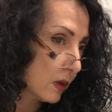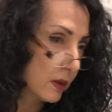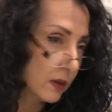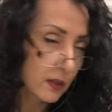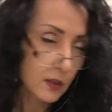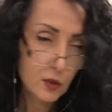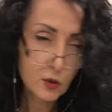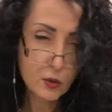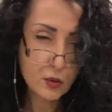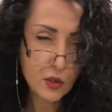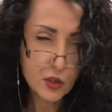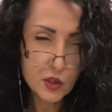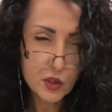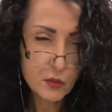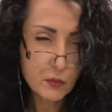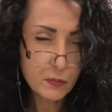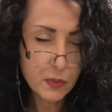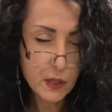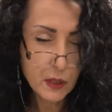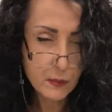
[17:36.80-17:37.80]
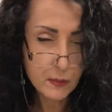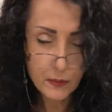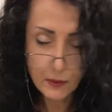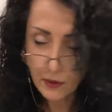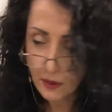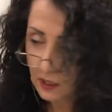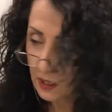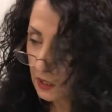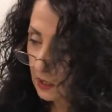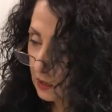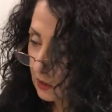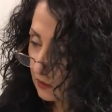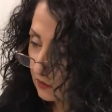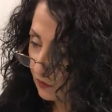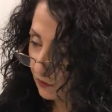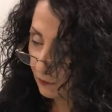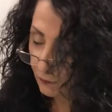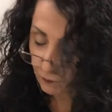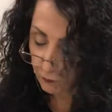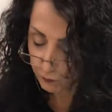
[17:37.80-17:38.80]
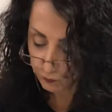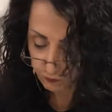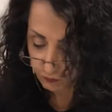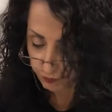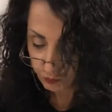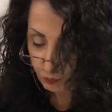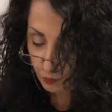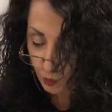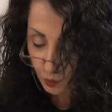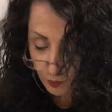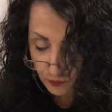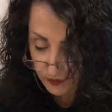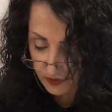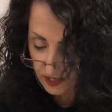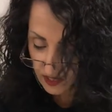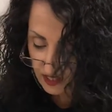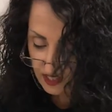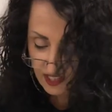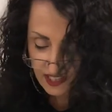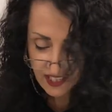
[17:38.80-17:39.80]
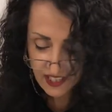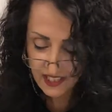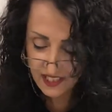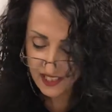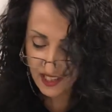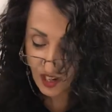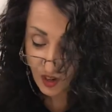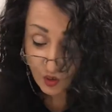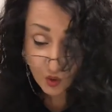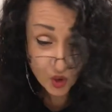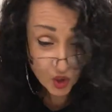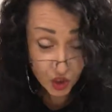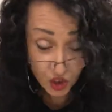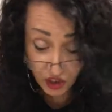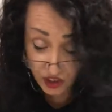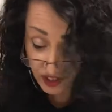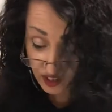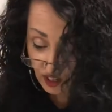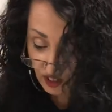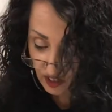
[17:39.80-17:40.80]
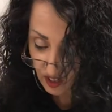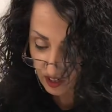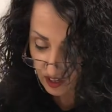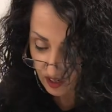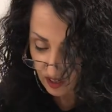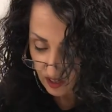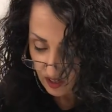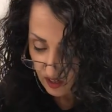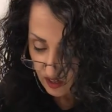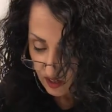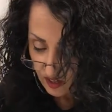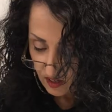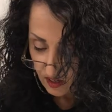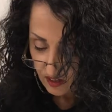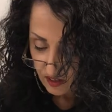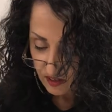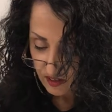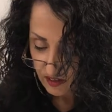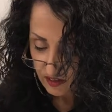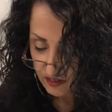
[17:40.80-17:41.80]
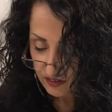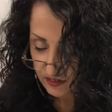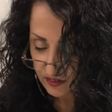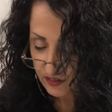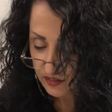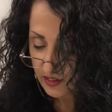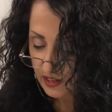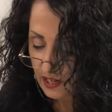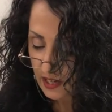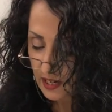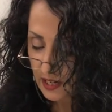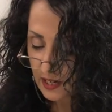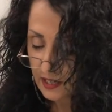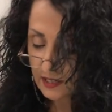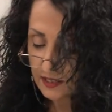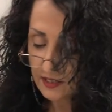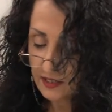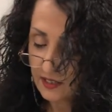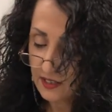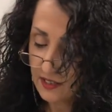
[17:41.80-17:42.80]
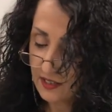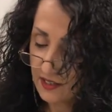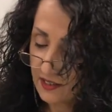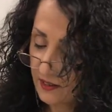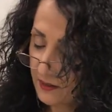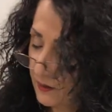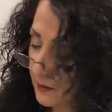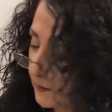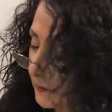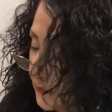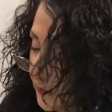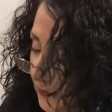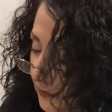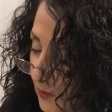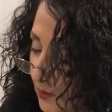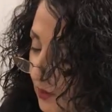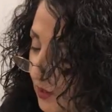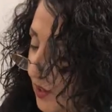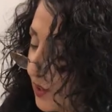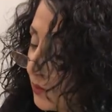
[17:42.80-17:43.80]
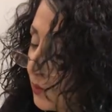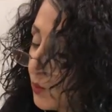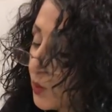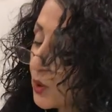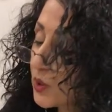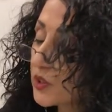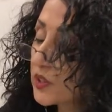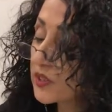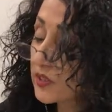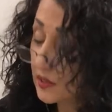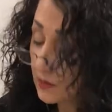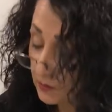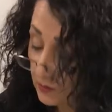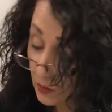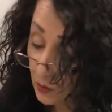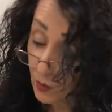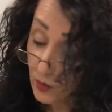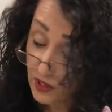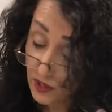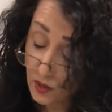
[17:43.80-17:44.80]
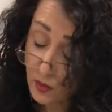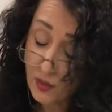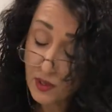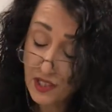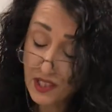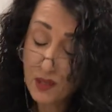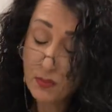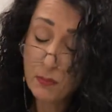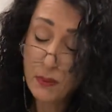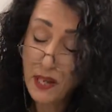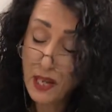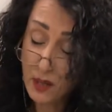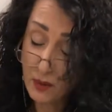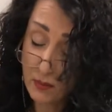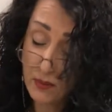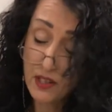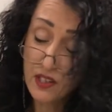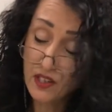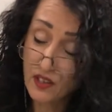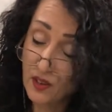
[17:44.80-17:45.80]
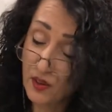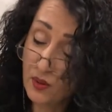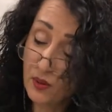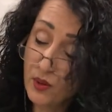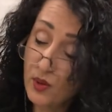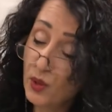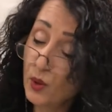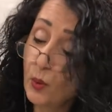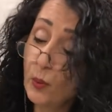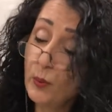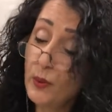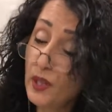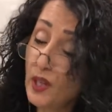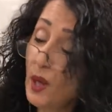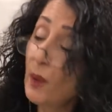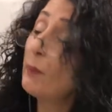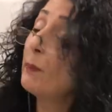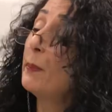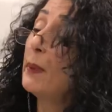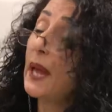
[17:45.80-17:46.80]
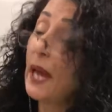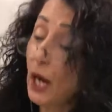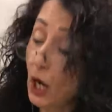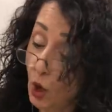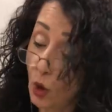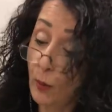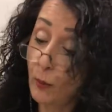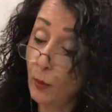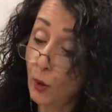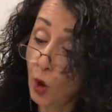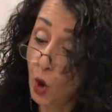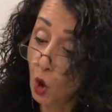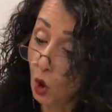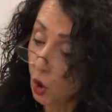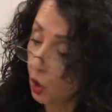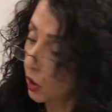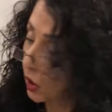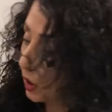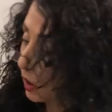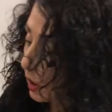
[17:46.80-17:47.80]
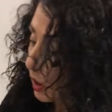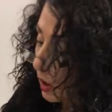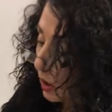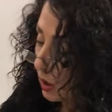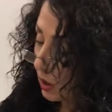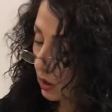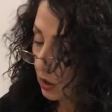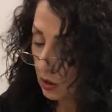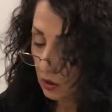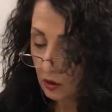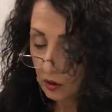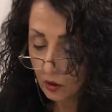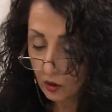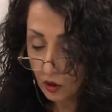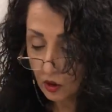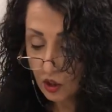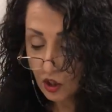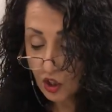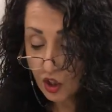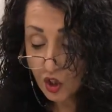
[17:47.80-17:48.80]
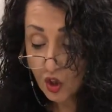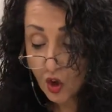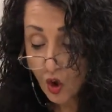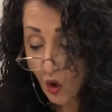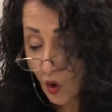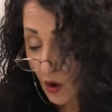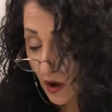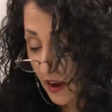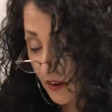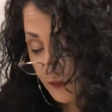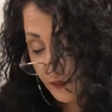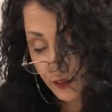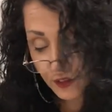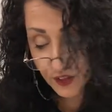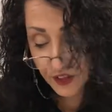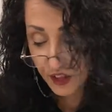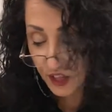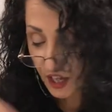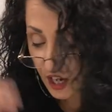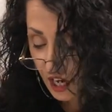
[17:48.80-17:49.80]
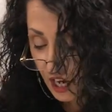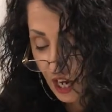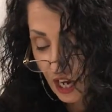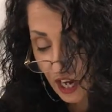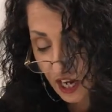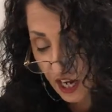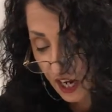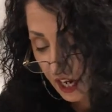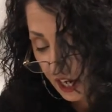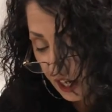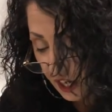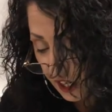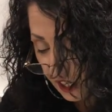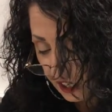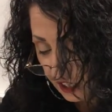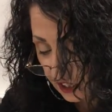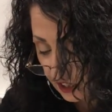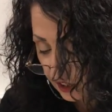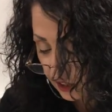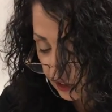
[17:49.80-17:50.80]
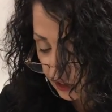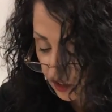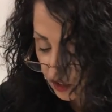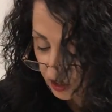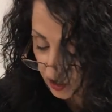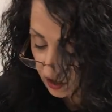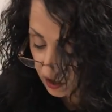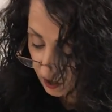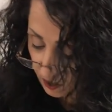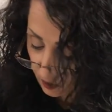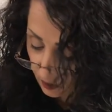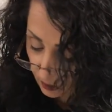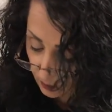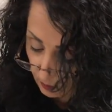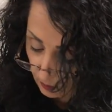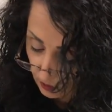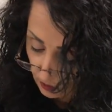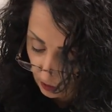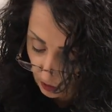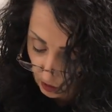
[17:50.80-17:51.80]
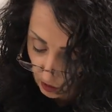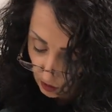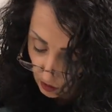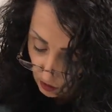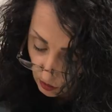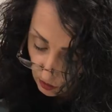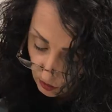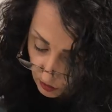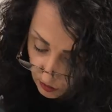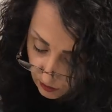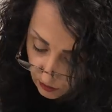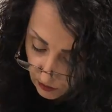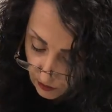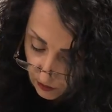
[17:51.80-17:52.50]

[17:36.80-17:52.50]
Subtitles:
They crunching paper again? They're moving things? How could they? You guys. You're getting worse than me. Wait till we get to pattern making 3. You'll be unbearable. You're gonna know everything, and you're just gonna be all...